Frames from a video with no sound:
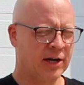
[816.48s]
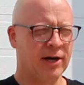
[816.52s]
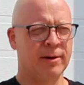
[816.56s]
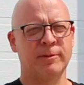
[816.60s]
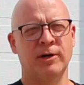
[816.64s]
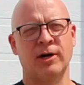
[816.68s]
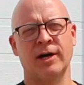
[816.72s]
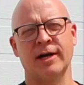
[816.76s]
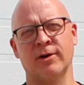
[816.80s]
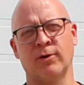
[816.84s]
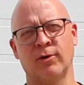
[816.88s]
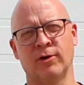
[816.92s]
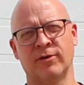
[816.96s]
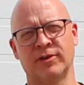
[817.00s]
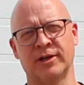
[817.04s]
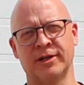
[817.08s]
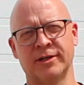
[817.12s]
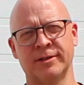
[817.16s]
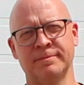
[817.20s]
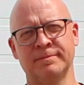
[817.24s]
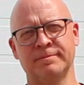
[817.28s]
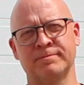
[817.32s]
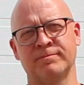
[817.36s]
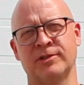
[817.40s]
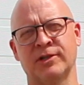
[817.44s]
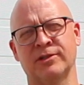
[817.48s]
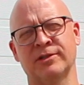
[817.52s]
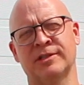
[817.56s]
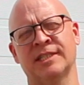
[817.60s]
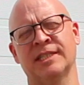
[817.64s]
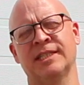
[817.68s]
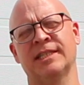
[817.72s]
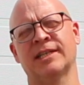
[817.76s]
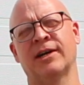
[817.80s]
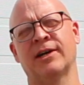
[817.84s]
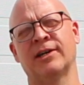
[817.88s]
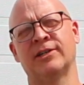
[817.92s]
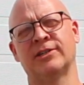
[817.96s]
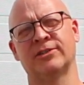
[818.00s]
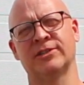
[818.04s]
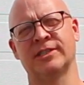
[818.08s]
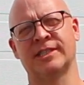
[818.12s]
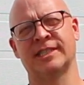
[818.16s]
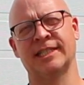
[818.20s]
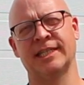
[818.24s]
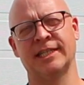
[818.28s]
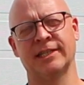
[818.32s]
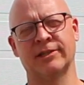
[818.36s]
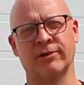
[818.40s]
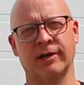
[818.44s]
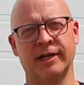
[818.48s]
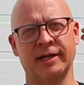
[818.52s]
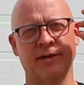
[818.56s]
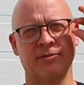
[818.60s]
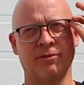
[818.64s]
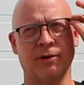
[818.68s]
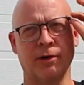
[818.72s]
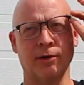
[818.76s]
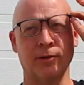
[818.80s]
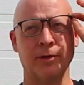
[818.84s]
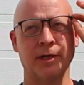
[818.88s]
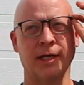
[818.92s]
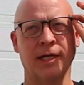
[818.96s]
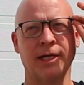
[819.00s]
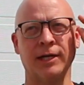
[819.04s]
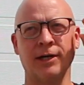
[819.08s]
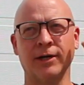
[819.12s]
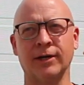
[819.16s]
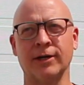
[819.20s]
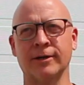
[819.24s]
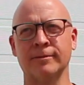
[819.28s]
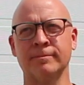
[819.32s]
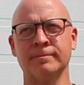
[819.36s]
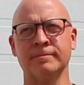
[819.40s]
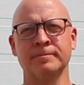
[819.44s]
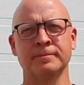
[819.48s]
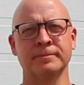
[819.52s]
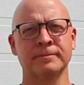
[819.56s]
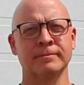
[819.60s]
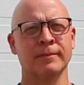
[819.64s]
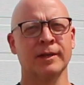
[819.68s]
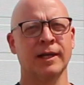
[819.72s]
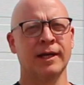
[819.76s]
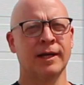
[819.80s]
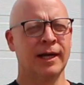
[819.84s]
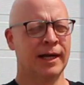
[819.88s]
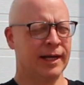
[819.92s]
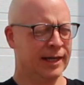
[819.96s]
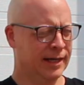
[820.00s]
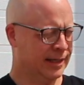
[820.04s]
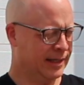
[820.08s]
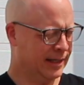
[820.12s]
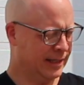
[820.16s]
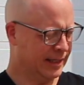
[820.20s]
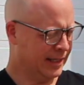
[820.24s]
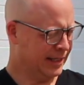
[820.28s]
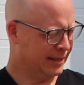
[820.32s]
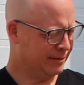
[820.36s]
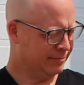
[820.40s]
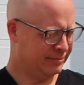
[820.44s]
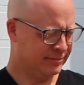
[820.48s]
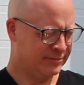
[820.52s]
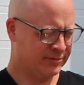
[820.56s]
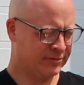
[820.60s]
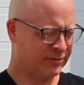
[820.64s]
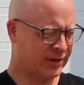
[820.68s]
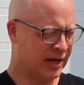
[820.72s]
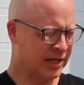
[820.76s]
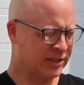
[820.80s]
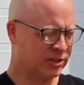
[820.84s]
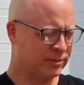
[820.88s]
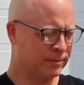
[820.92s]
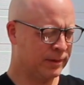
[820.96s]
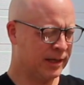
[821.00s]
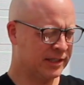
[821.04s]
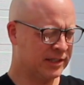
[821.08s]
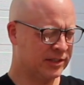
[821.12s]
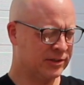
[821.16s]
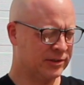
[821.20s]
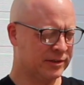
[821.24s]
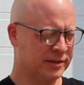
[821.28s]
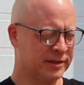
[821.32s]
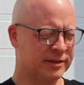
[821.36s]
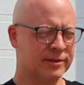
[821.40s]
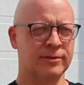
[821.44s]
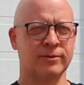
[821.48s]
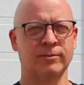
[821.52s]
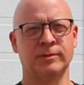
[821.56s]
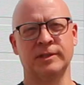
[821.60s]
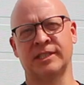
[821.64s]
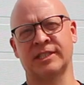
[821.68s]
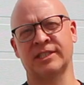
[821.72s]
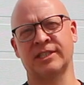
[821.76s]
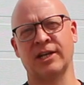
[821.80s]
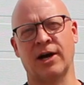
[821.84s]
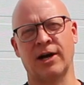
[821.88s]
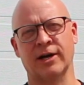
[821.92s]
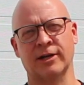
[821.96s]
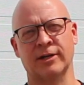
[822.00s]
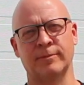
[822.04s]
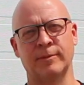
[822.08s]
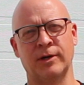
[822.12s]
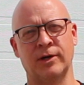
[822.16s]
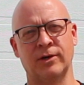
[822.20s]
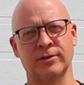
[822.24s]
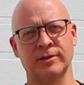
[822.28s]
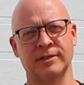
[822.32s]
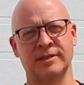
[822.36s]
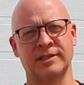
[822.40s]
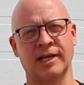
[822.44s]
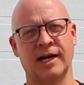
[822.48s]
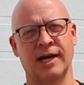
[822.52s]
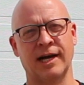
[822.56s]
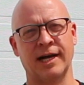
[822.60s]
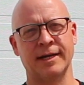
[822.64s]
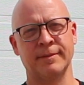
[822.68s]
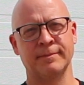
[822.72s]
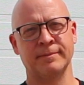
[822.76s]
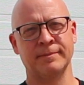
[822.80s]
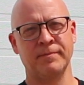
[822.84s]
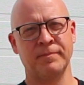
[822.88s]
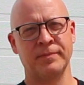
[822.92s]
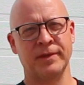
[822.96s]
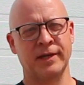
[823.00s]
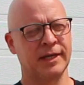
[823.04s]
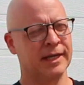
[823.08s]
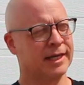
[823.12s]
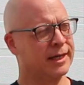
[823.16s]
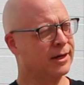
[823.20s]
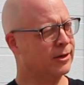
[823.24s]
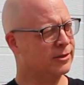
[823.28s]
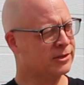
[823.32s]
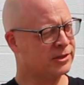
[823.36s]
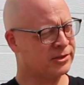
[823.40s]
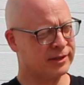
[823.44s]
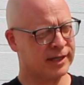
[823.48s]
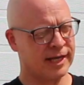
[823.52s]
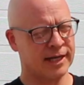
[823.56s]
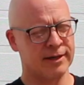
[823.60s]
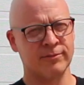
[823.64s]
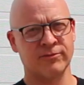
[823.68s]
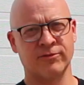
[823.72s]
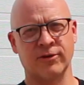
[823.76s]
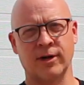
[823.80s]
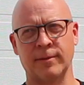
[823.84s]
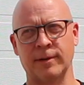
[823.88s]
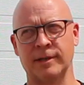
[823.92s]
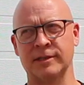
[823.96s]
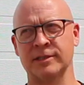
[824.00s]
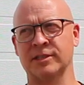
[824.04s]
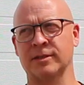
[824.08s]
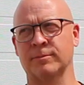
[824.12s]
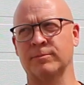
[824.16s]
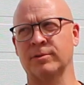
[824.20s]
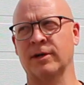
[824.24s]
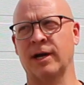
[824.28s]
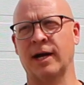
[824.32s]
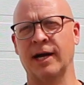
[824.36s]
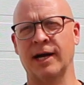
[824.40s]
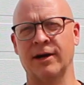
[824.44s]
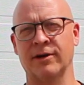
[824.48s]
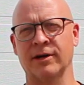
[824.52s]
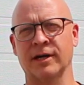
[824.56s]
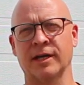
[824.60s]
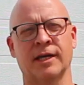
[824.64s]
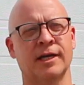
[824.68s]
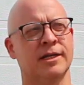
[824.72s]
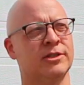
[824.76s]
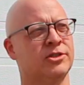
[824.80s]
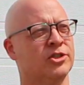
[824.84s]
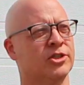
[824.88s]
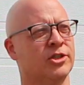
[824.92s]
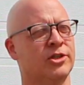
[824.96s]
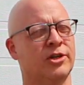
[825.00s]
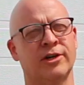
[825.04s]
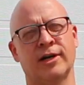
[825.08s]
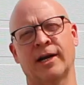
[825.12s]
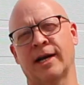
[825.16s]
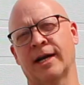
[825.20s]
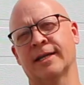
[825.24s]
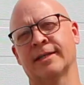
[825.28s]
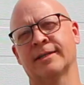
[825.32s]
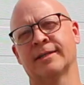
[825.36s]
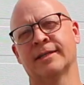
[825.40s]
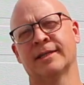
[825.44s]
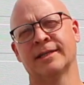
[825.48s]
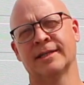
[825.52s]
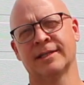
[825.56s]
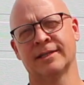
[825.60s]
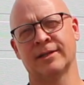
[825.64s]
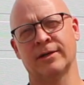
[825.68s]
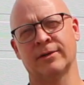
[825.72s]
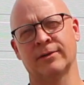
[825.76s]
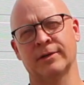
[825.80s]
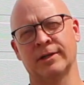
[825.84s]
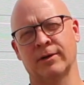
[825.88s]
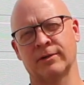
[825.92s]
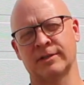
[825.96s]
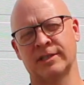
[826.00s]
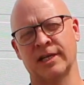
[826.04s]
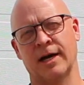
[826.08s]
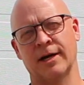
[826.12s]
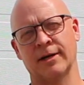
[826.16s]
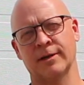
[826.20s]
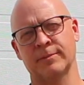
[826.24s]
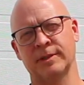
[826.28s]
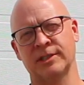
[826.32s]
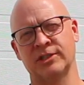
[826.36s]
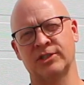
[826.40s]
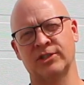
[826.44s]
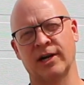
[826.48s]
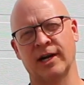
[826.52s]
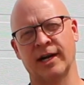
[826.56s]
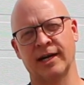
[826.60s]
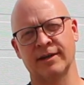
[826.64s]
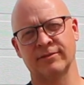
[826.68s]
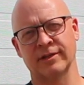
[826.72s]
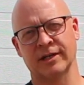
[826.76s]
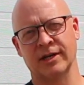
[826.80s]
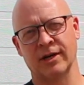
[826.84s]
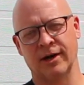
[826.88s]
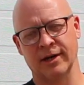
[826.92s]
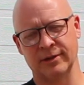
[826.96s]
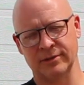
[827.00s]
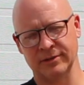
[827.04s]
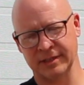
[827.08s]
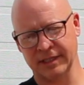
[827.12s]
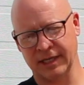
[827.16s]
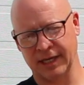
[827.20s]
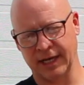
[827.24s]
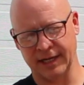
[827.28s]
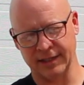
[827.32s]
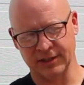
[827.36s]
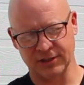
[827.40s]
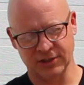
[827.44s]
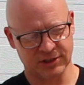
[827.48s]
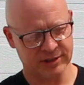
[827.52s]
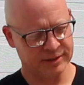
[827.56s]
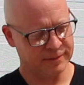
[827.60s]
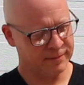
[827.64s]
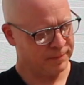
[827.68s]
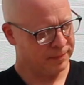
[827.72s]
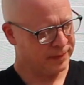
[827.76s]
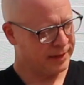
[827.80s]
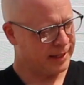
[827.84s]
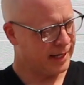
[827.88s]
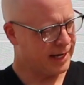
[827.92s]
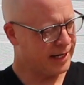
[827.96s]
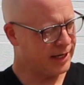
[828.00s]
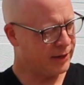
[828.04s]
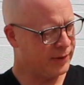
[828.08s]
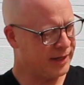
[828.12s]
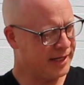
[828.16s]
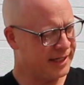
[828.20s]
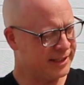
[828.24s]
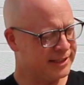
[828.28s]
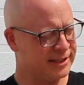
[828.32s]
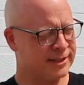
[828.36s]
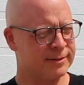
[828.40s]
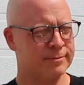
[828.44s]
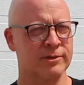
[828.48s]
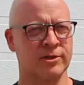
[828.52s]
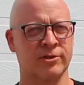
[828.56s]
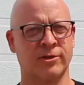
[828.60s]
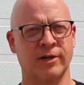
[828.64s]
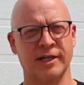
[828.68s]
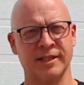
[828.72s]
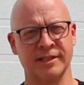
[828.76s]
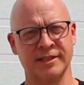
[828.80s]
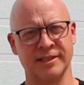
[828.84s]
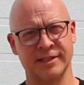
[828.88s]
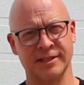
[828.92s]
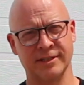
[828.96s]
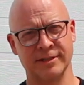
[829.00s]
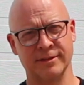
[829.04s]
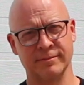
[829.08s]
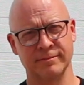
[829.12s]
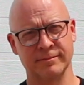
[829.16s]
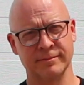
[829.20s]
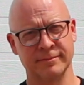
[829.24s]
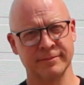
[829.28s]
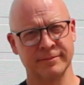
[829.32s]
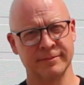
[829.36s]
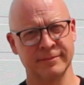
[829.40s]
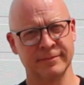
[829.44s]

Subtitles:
come on over, 1300 Seagrave Road here. Fresh mussels. We stock them all the time. And you can also get them from our supplier in Kitchener at Tonabee Drive and Cottles Catch. Anyways, Chris,